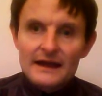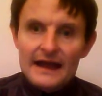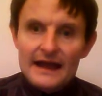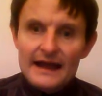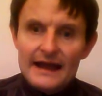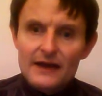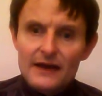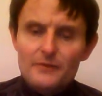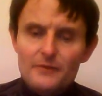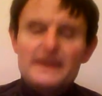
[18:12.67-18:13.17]

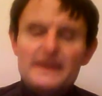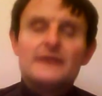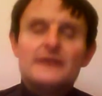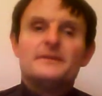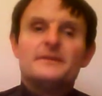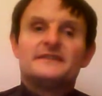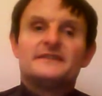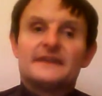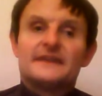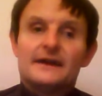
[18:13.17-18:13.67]
How many
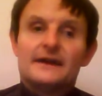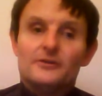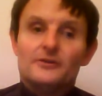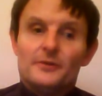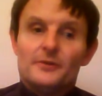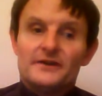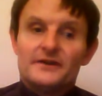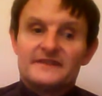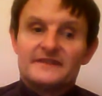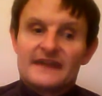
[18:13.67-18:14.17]
Mr. Kill
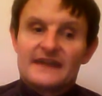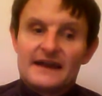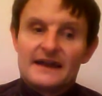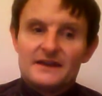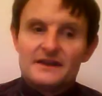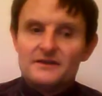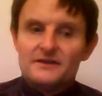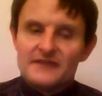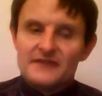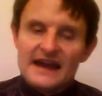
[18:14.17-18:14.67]
points can
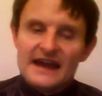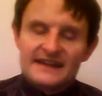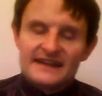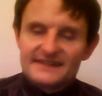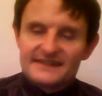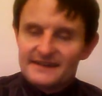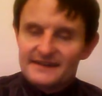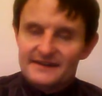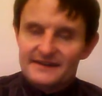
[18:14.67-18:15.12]
you get?